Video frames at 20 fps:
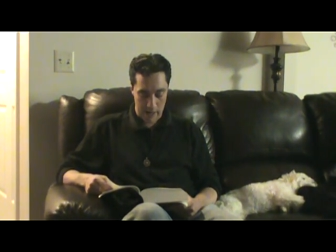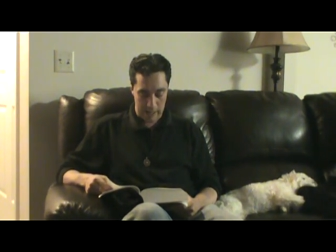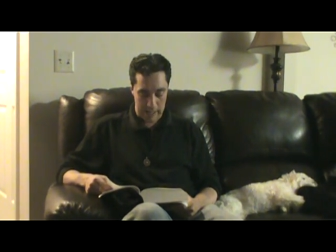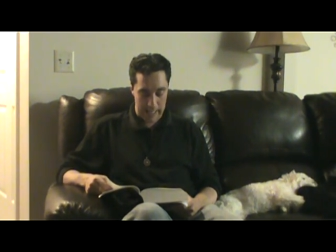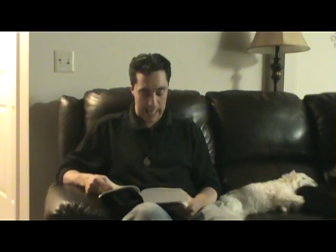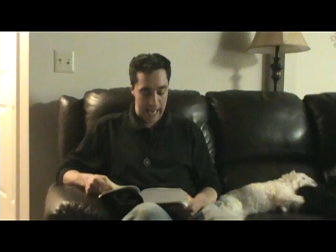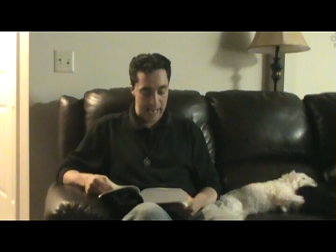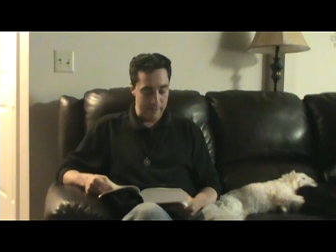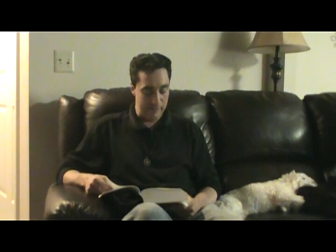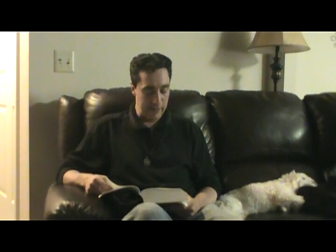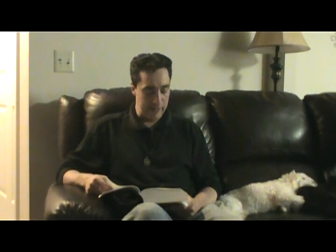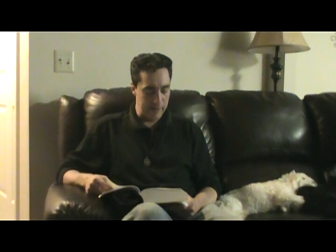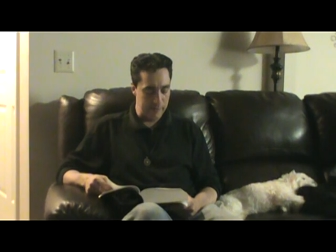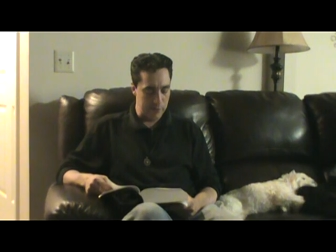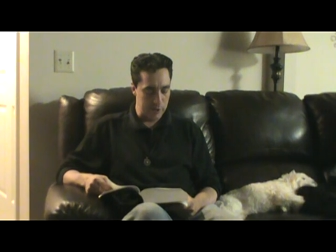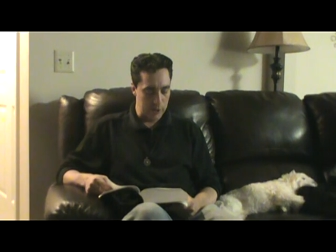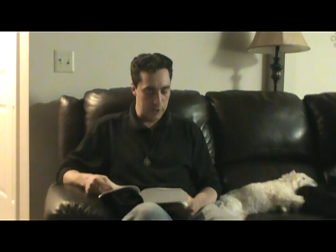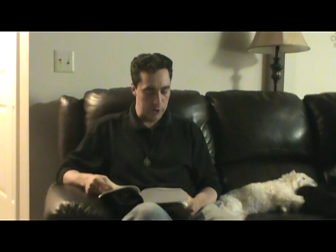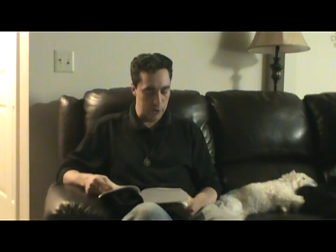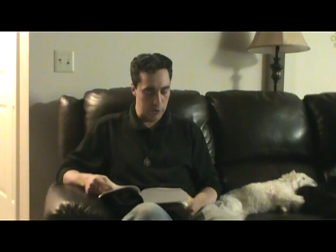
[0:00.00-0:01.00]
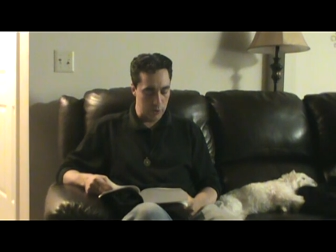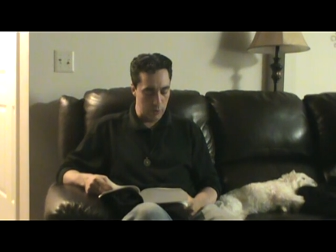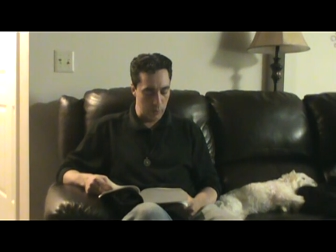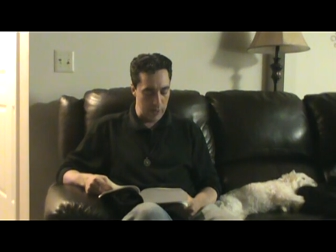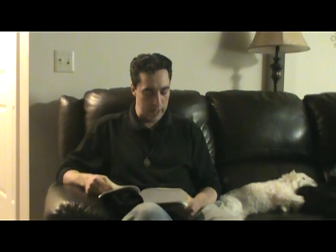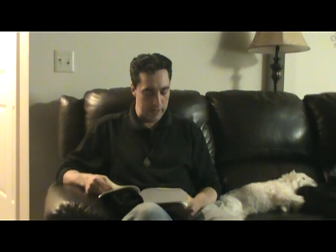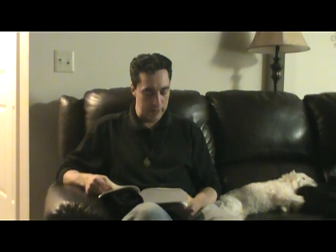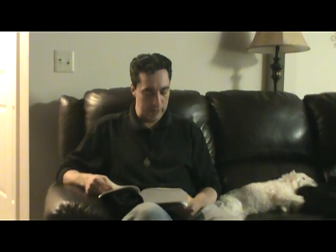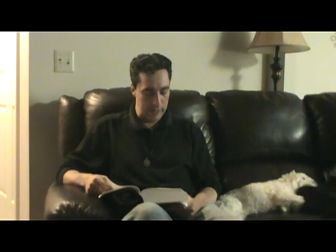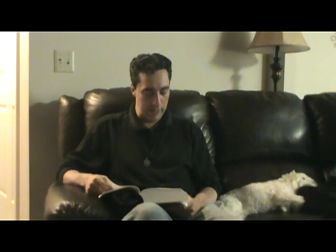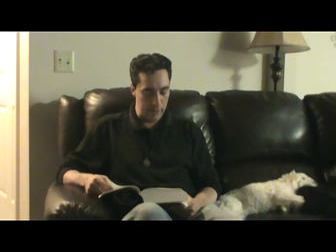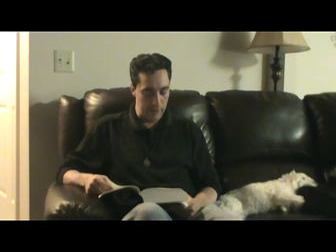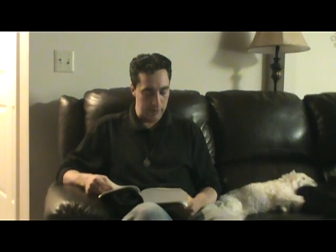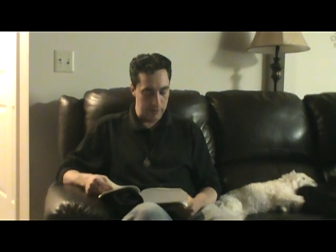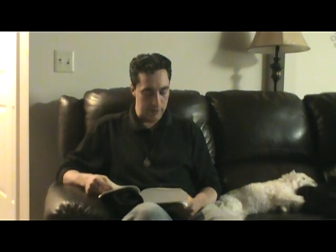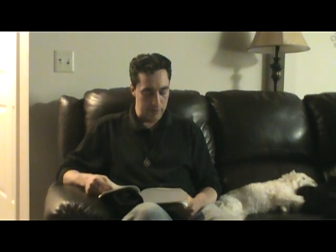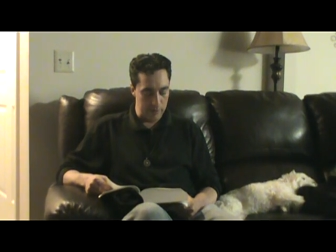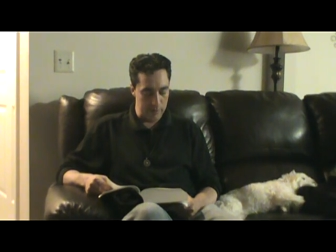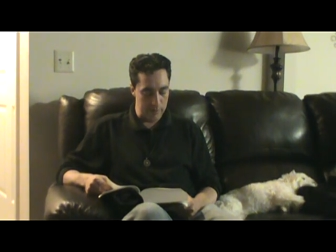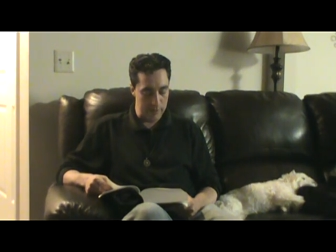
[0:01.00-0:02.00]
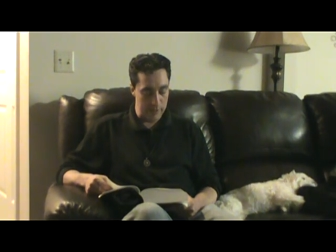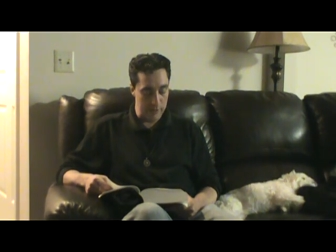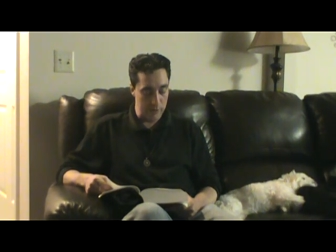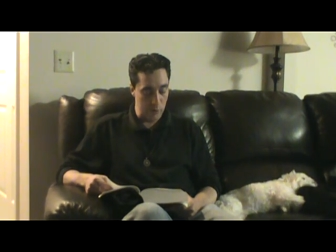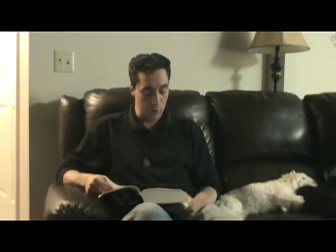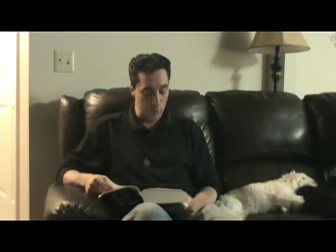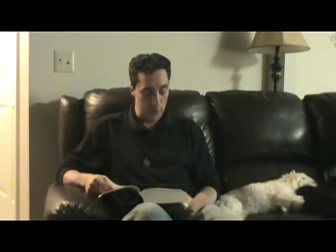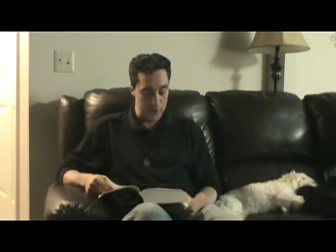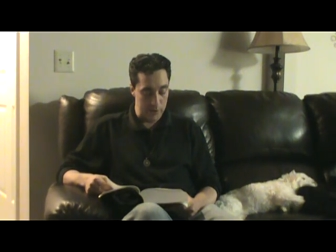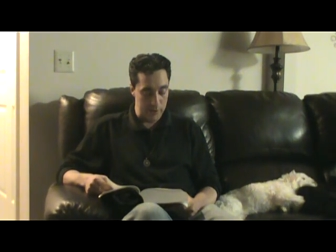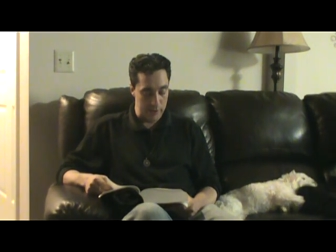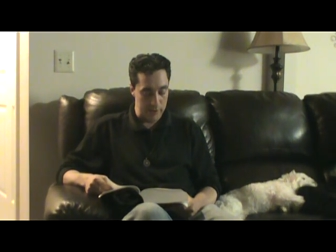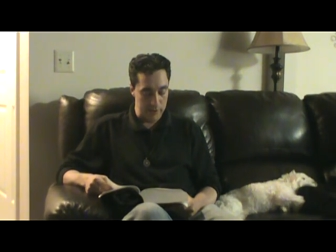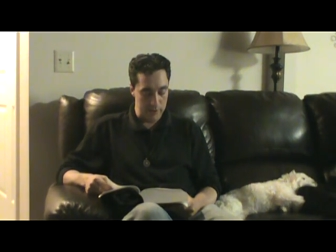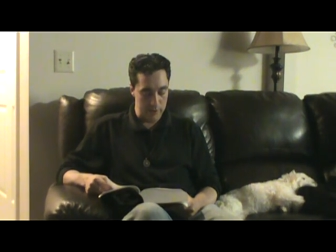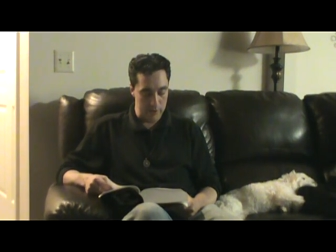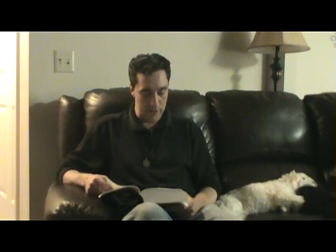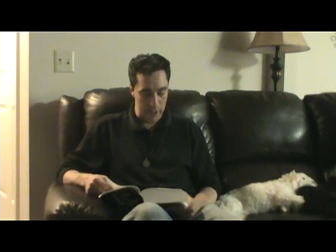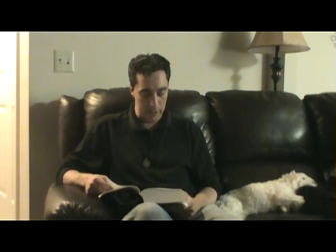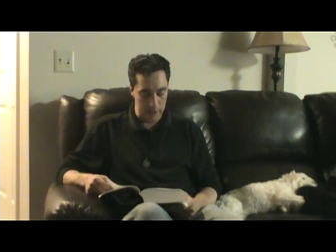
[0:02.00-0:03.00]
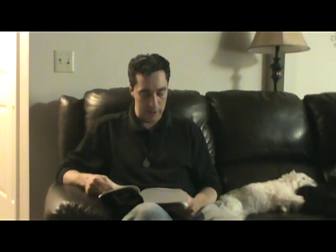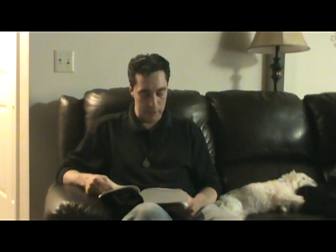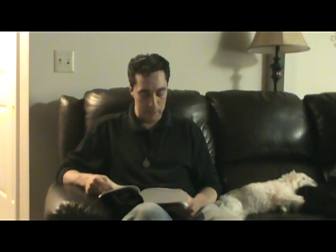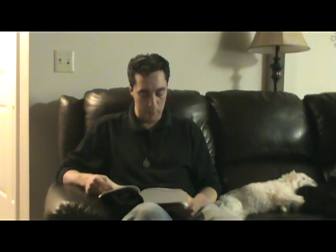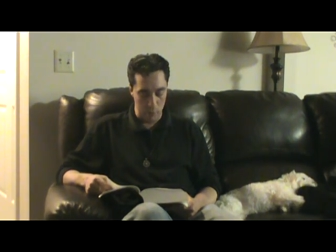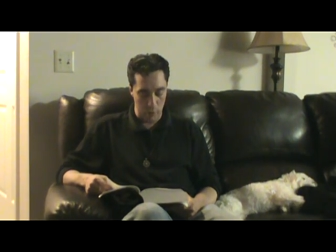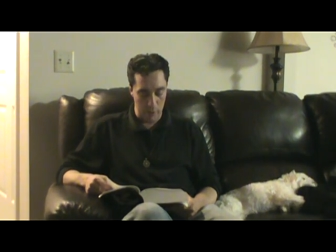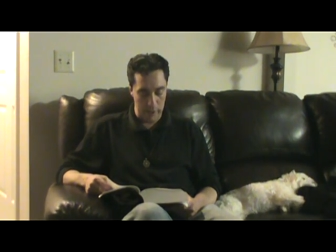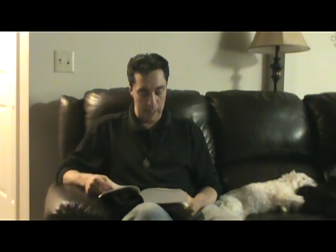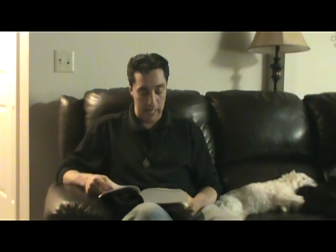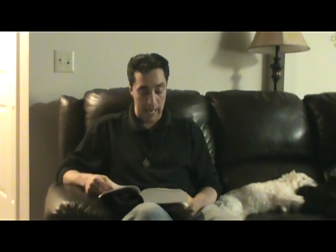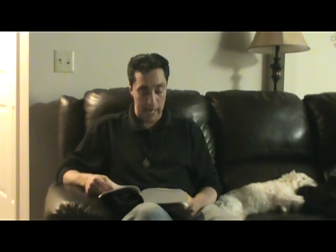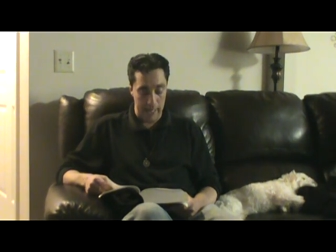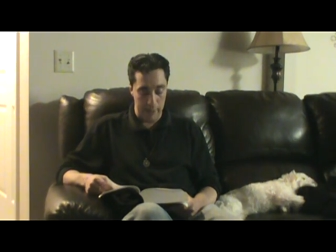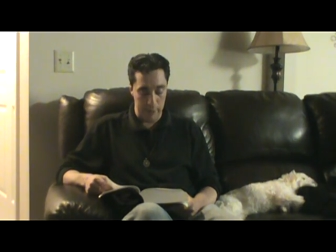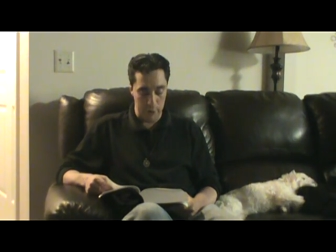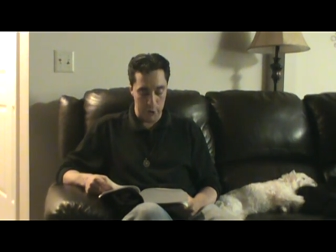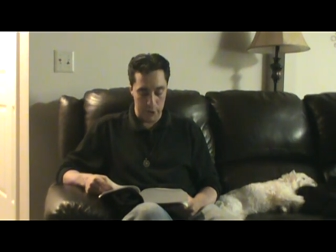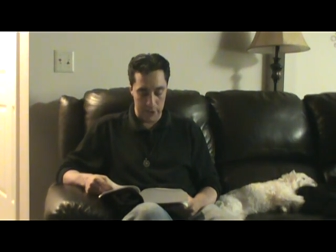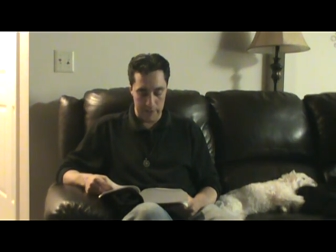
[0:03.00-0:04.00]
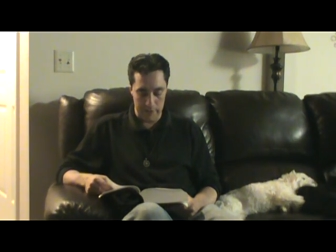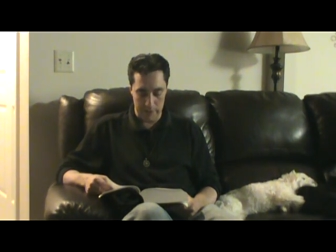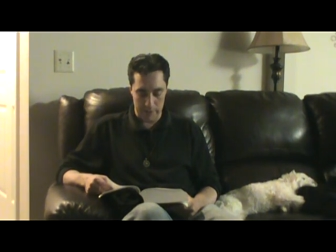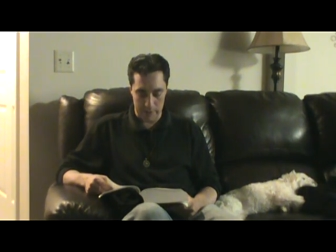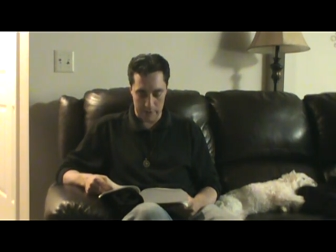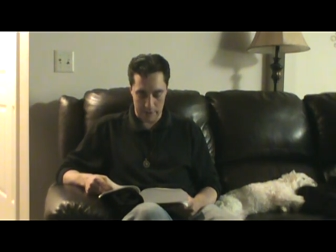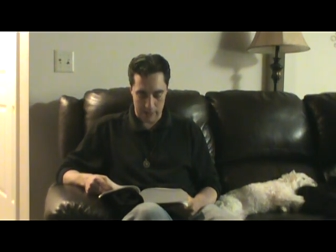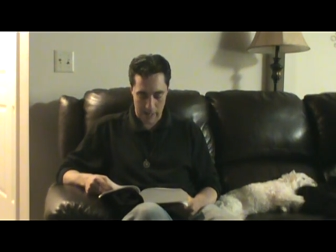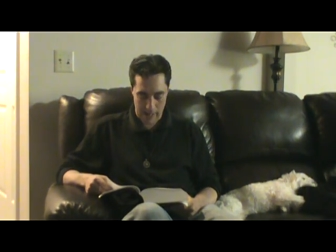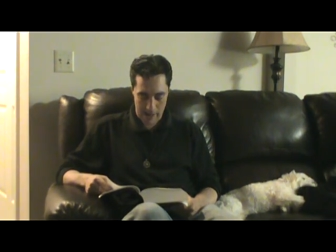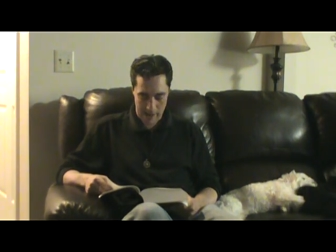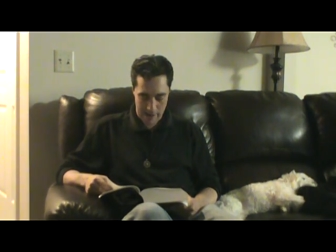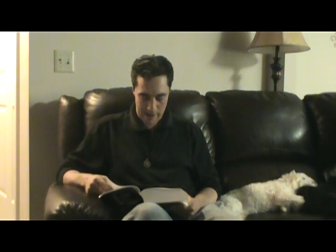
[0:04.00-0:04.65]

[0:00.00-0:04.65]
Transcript: the advent of such grand characters as Krishna, Sakyamuni, and Jesus?